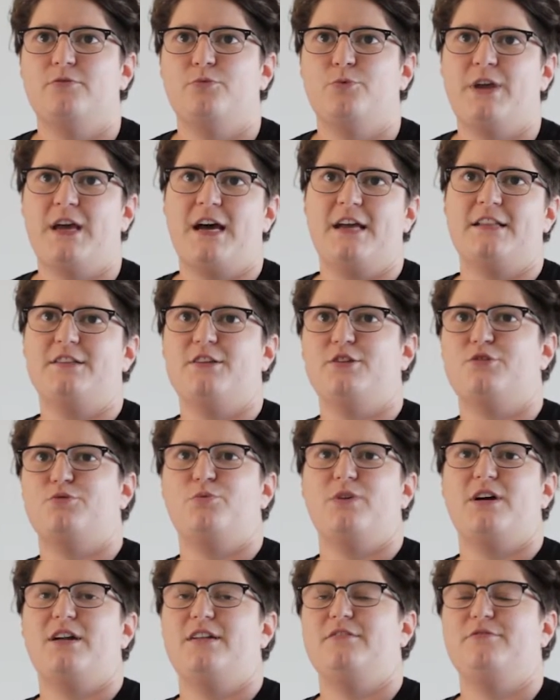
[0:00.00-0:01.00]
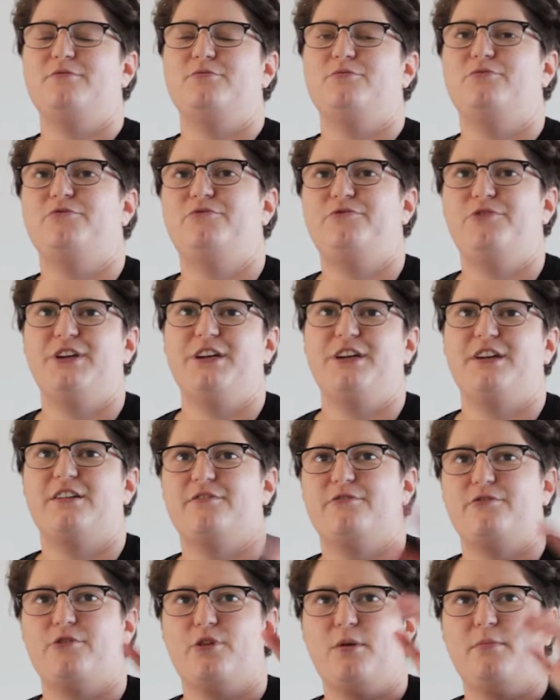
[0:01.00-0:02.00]
we had this one
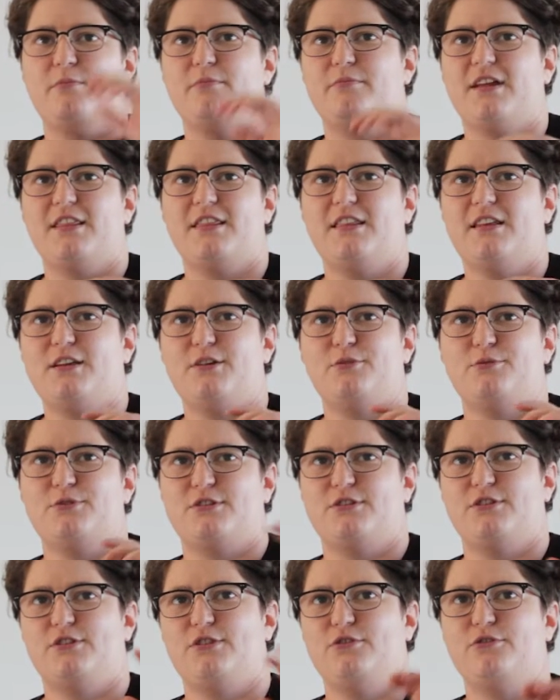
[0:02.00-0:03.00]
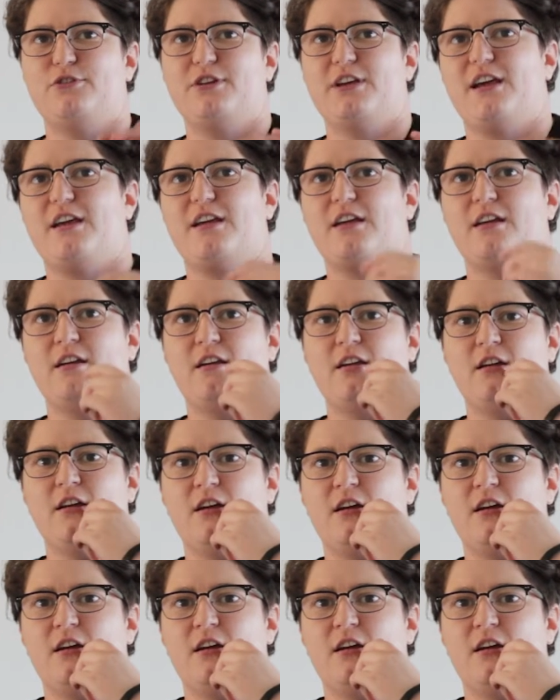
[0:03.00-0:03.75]
freak from, I think it was the UK.